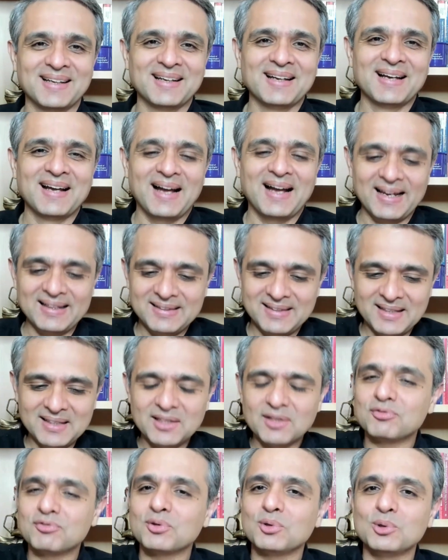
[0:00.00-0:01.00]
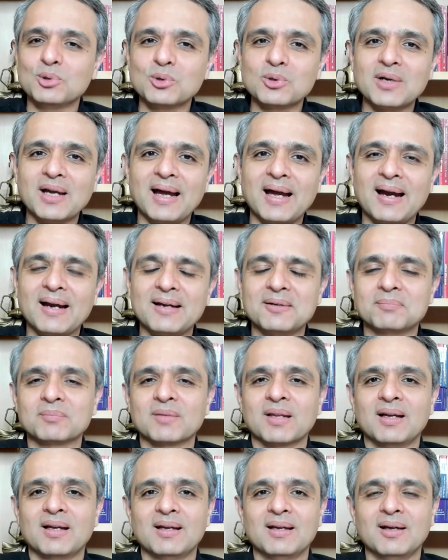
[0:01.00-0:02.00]
I think if you look at
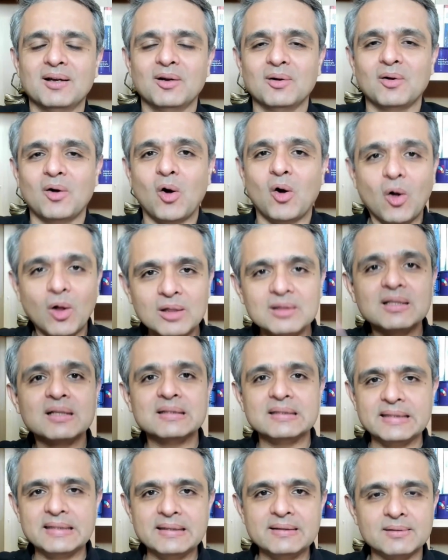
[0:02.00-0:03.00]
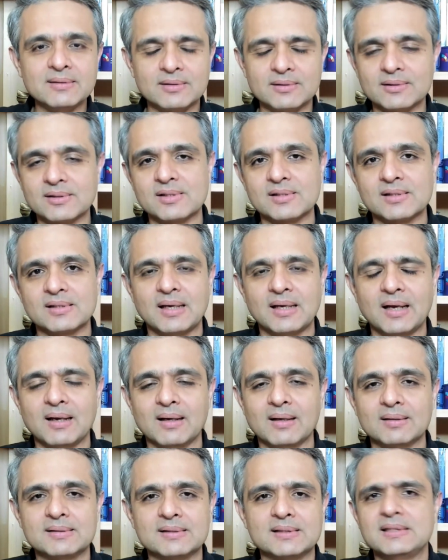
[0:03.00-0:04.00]
all the leaders,
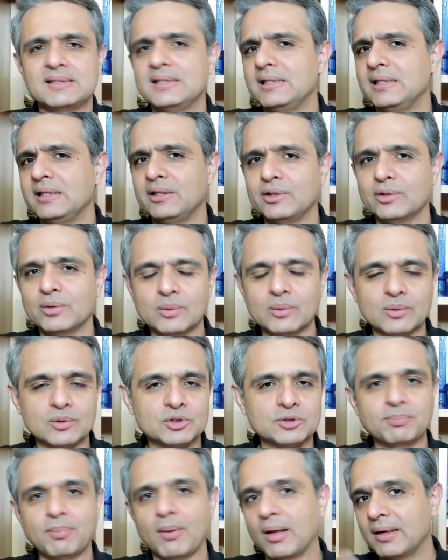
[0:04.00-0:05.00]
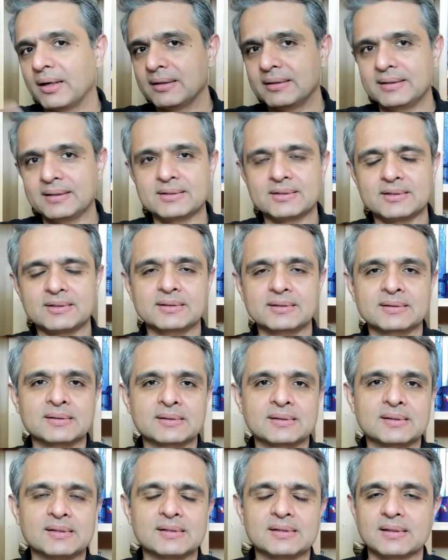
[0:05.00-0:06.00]
CEOs,
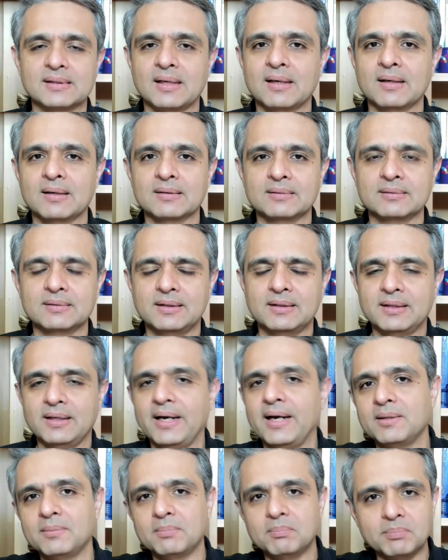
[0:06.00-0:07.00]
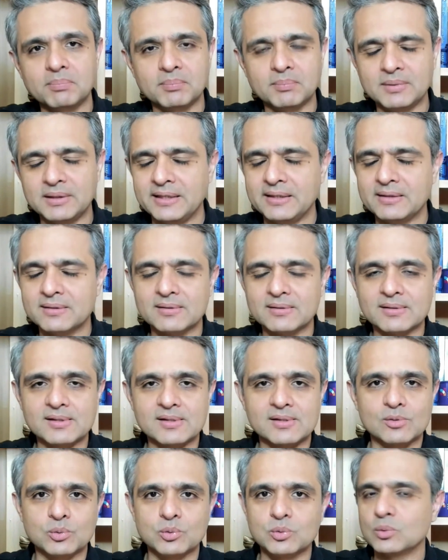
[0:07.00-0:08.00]
politicians, great leaders
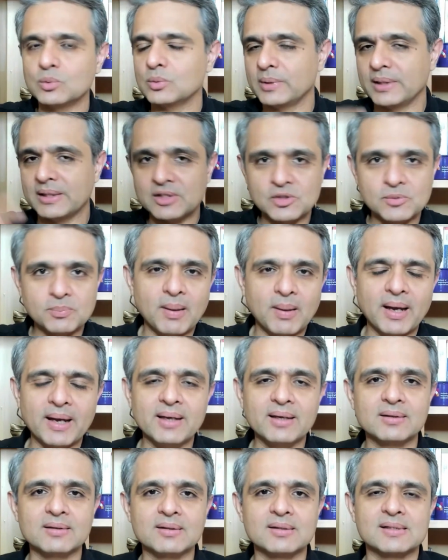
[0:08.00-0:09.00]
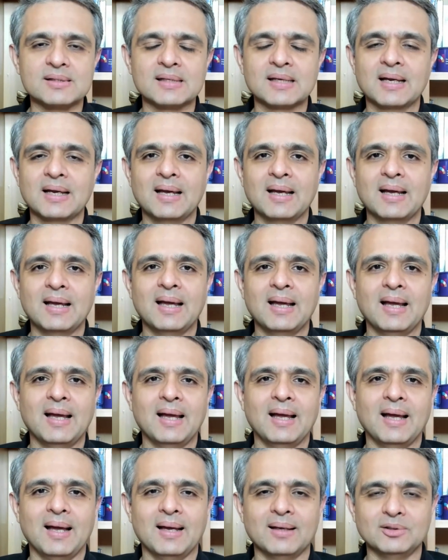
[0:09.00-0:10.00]
who inspire us,
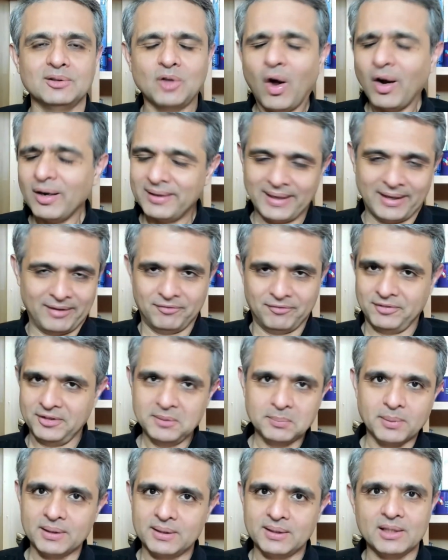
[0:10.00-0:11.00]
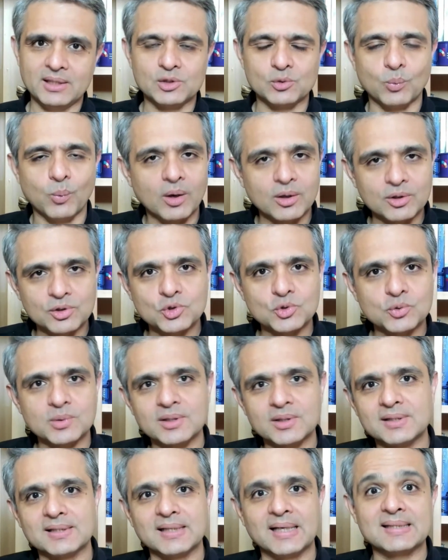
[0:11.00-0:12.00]
not everybody is
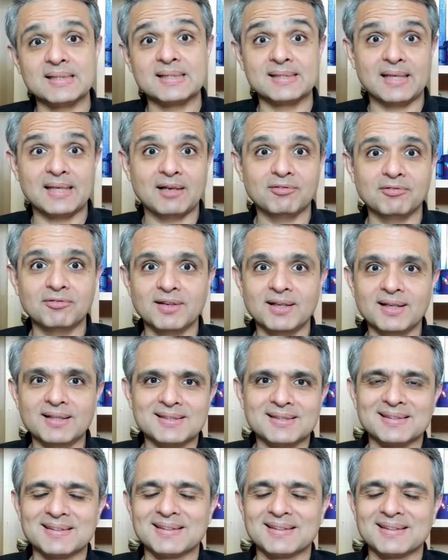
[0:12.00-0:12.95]
virtuous and selfless.